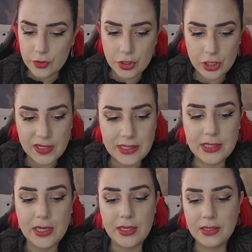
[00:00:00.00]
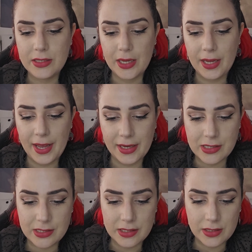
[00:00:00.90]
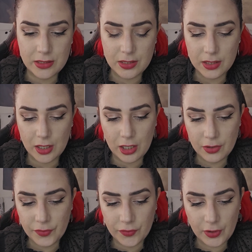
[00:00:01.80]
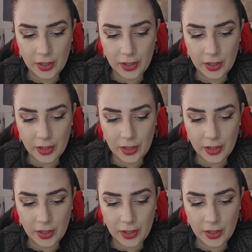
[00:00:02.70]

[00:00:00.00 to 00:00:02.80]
just at the exit of